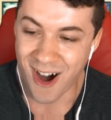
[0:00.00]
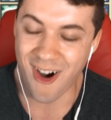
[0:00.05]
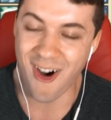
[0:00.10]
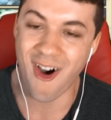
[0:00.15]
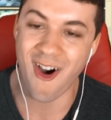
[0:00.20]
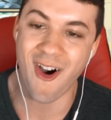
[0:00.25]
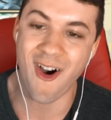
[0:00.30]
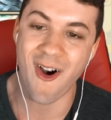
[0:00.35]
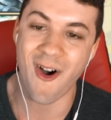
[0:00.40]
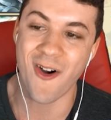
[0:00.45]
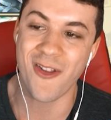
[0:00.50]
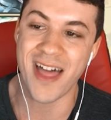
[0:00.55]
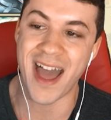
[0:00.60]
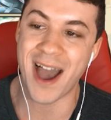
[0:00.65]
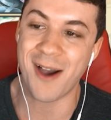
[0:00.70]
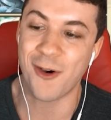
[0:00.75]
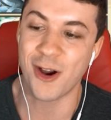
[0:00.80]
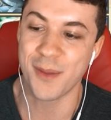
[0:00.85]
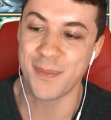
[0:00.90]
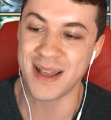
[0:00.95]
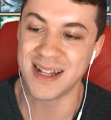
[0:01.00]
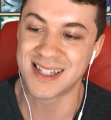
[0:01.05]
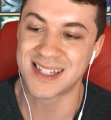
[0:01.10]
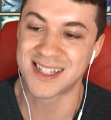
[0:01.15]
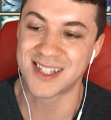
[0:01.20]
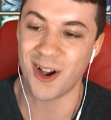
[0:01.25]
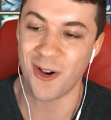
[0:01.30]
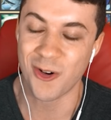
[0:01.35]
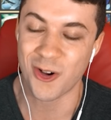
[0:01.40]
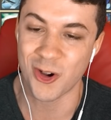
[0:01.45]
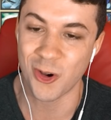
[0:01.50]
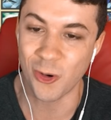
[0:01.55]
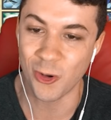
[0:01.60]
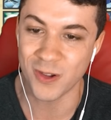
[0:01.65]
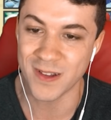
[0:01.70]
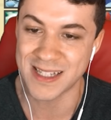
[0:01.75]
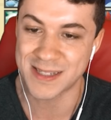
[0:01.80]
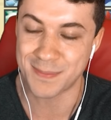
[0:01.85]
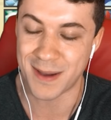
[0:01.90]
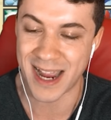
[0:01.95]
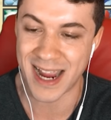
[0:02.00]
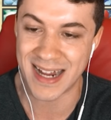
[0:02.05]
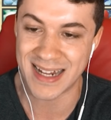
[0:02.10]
Oh, that would have been so cool as my